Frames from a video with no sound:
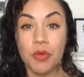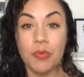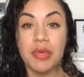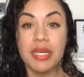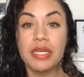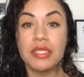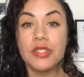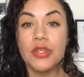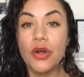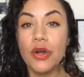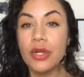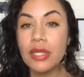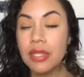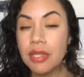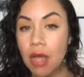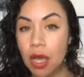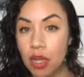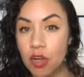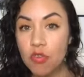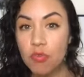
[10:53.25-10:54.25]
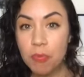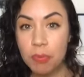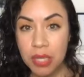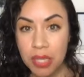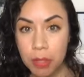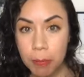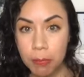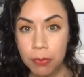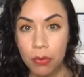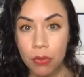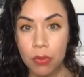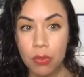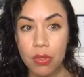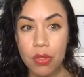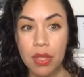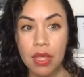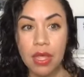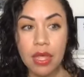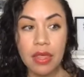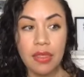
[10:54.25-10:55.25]
because there are a lot of people
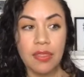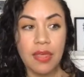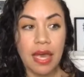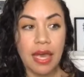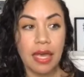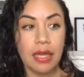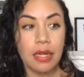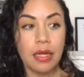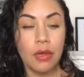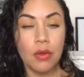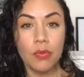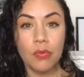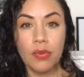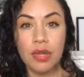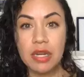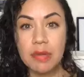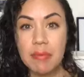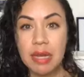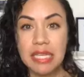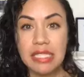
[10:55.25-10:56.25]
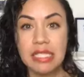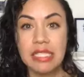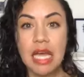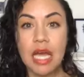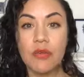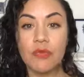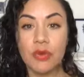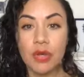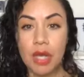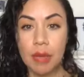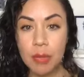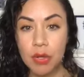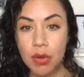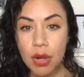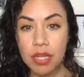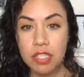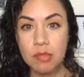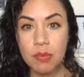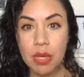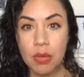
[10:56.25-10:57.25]
that read my stuff or come
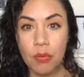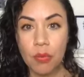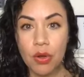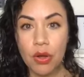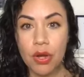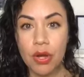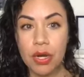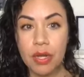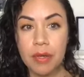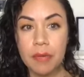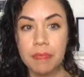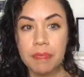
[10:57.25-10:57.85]
across my work